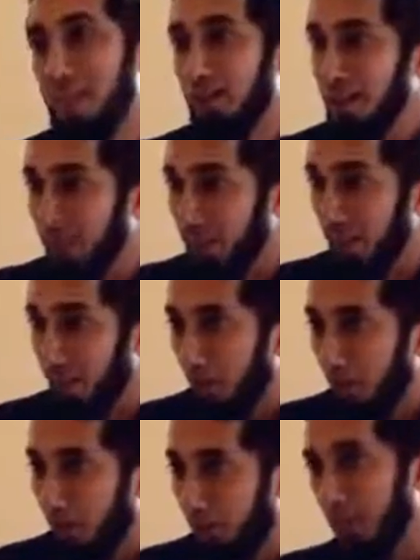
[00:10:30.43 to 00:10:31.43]
Allah's name
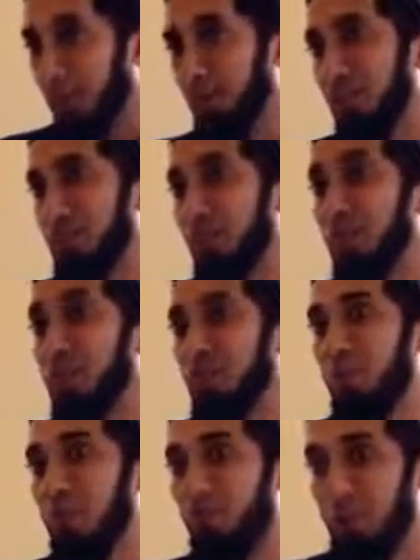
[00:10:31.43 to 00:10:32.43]
was the source
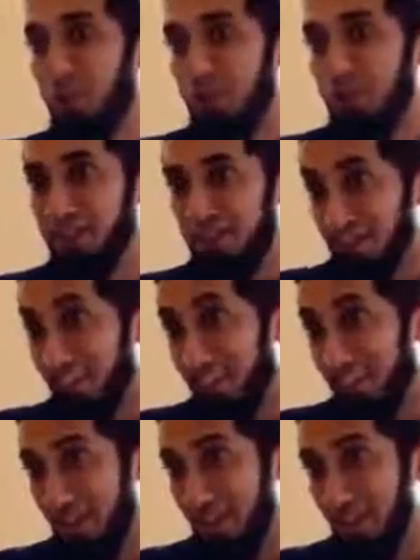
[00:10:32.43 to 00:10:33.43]
of all purity,
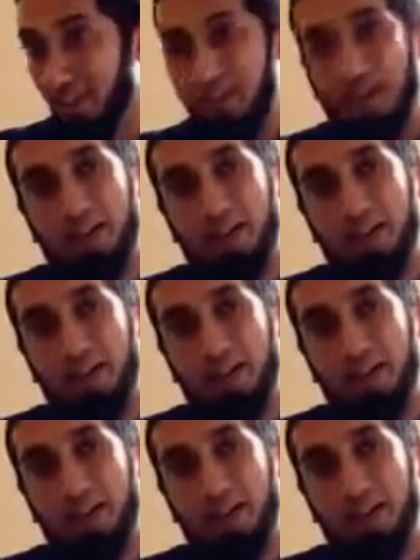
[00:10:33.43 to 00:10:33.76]
second name.